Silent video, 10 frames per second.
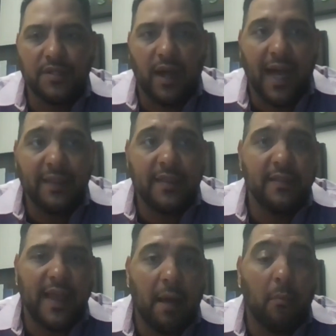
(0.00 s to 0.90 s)
So I think
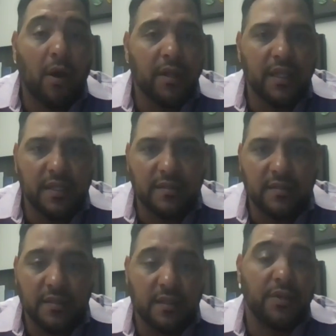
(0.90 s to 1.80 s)
that market is
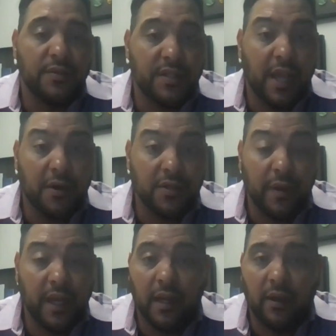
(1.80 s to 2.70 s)
a little scarce
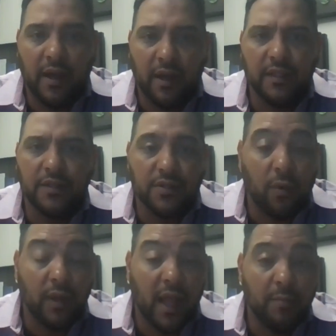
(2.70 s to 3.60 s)
right now. I don't think there's a whole
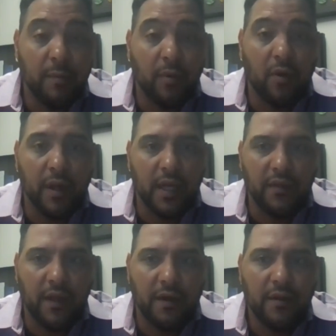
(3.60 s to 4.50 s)
lot of people going in
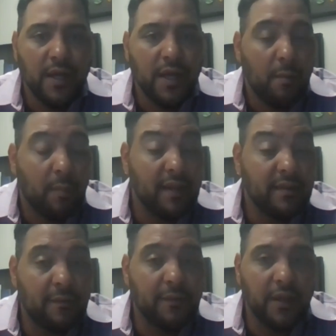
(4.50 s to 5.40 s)
there. But I
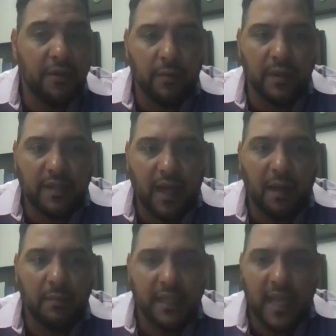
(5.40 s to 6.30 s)
definitely agree with Tom
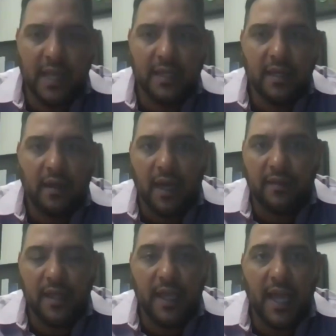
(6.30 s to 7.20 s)
in that I
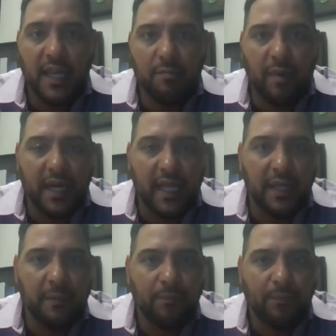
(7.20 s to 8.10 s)
think
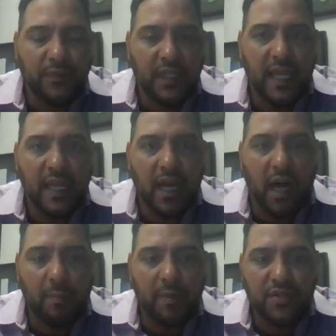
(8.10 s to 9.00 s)
anybody getting
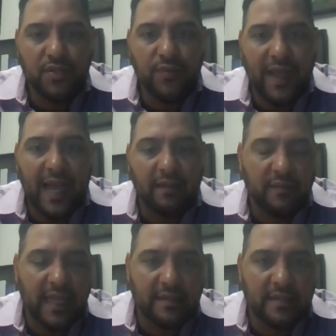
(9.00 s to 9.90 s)
up into that
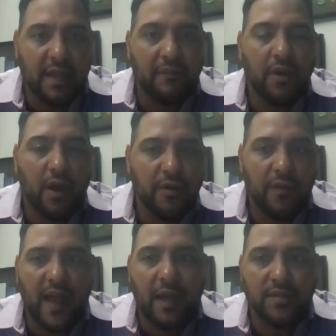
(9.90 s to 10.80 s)

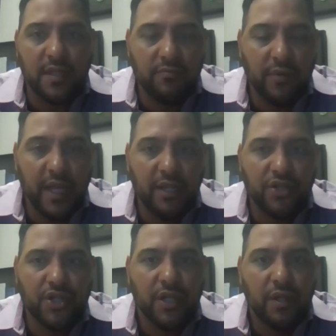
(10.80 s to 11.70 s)
700,000
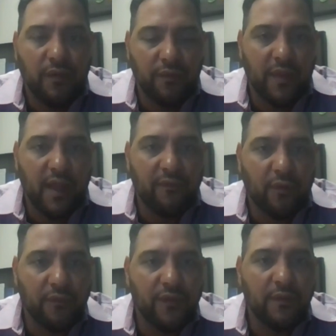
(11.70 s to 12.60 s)
range, from that
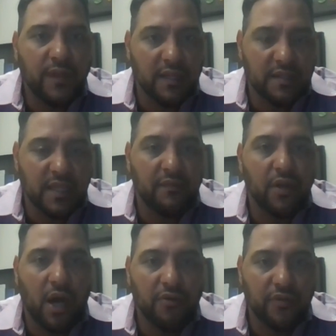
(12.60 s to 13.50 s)
450 to
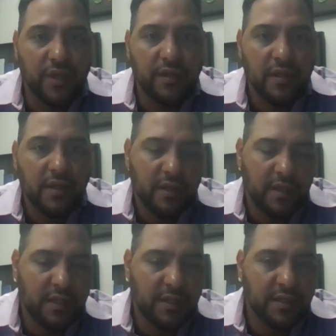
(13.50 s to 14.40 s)
700,
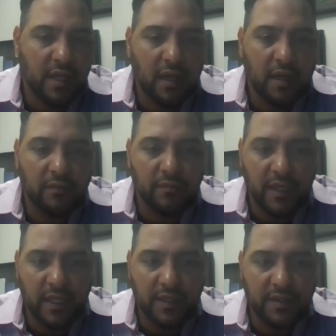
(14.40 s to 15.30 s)
is
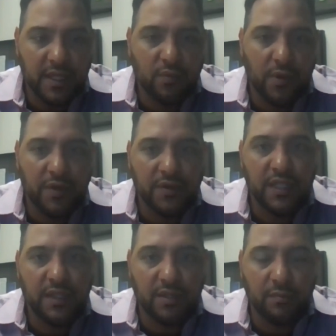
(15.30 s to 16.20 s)
where you're seeing
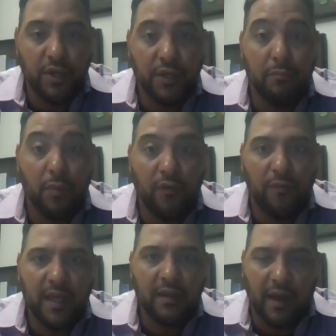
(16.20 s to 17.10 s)
some good
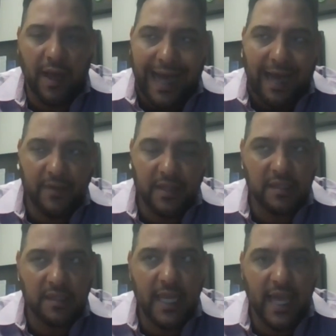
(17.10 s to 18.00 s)
movement.
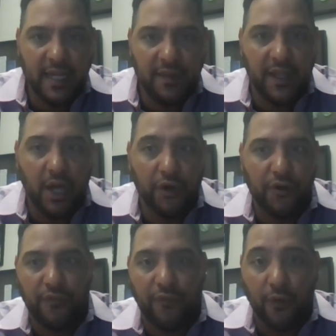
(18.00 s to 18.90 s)
Obviously, anything under
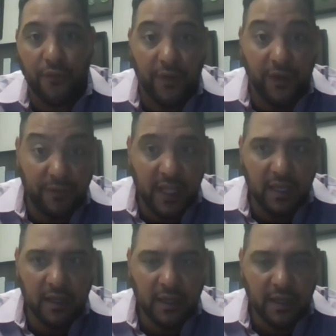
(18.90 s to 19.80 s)
450
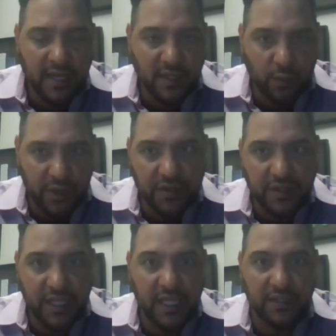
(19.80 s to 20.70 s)
is where you're
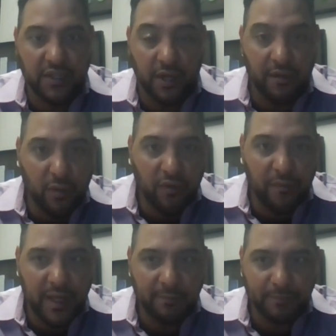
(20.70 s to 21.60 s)
seeing a ton of movement.